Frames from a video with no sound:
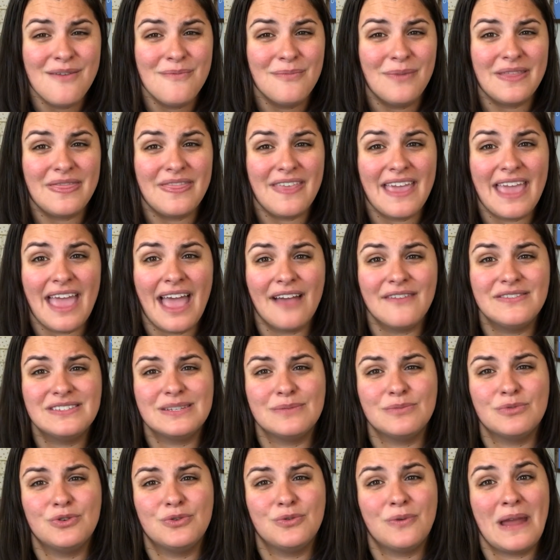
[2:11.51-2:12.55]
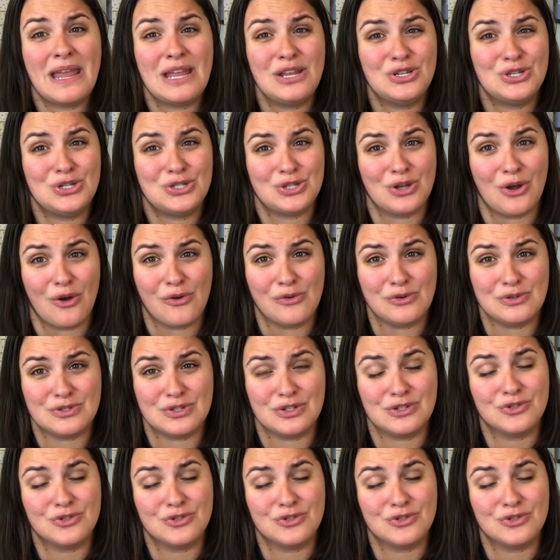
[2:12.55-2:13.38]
but they have some great shows.